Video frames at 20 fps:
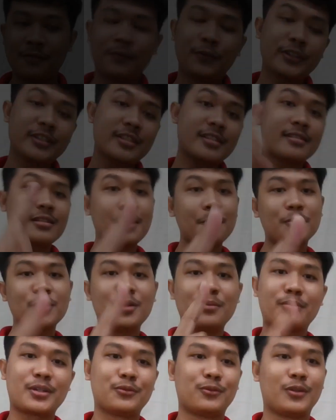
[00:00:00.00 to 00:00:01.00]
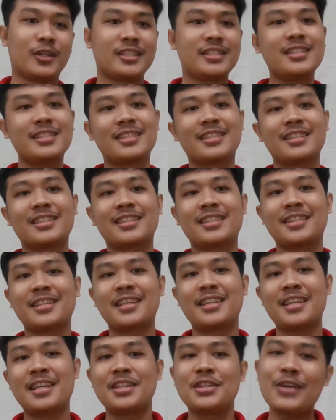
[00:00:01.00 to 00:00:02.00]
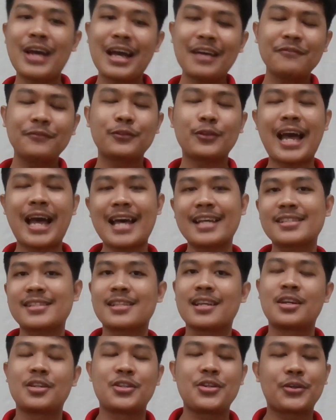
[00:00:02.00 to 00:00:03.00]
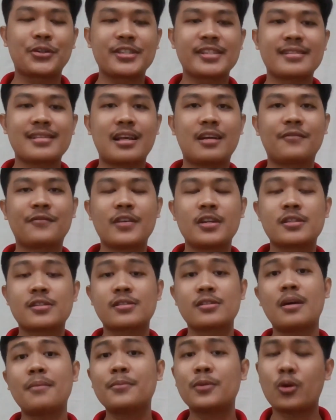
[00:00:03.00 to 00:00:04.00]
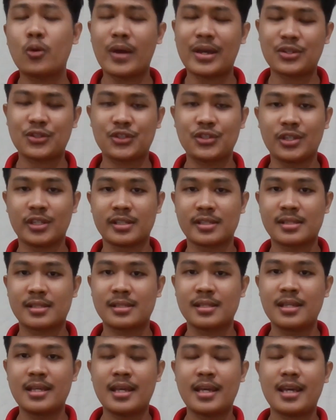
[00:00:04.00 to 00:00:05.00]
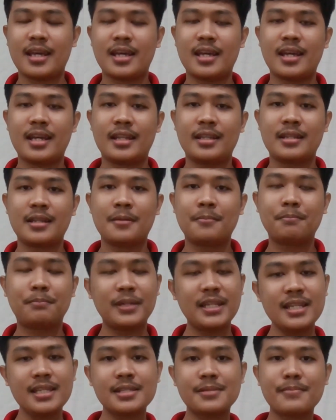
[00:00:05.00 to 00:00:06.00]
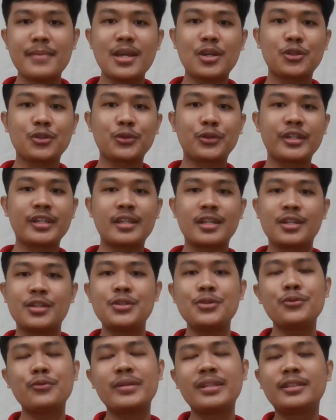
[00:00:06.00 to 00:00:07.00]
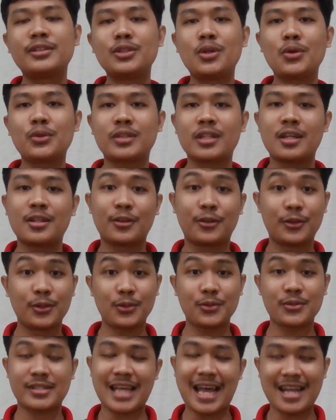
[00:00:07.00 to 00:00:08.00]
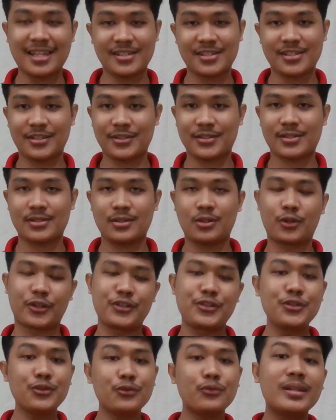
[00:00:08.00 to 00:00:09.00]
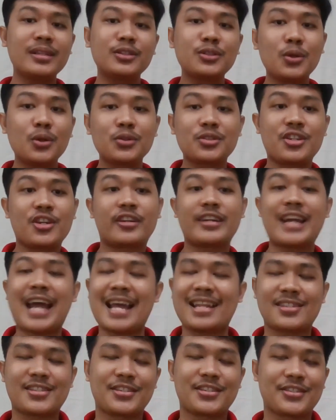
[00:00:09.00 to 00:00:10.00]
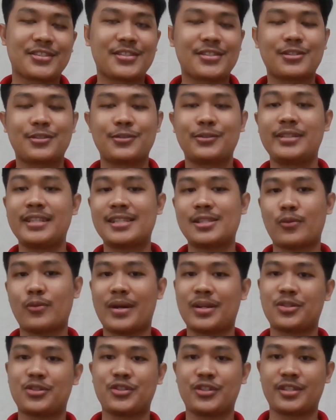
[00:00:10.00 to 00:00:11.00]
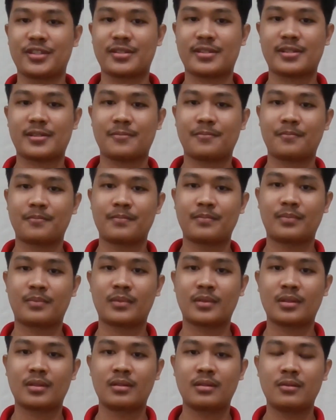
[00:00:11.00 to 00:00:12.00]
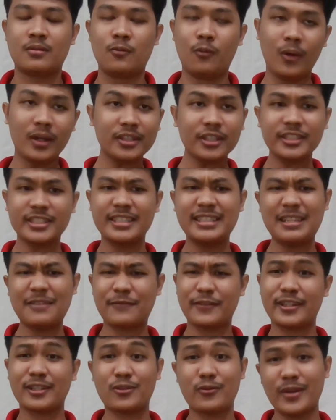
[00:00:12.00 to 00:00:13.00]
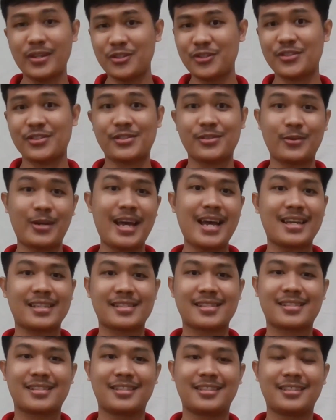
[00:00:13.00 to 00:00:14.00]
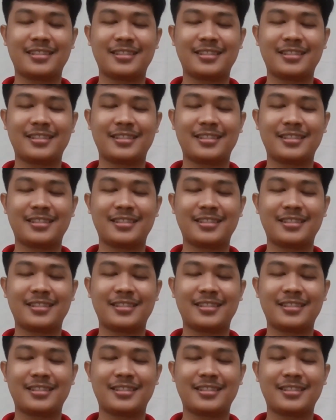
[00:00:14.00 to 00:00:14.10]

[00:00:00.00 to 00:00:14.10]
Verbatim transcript: For the step number one, you have to ask yourself some questions and please make sure you will note those answers or you will note your answers to these questions. What are the different questions to ask?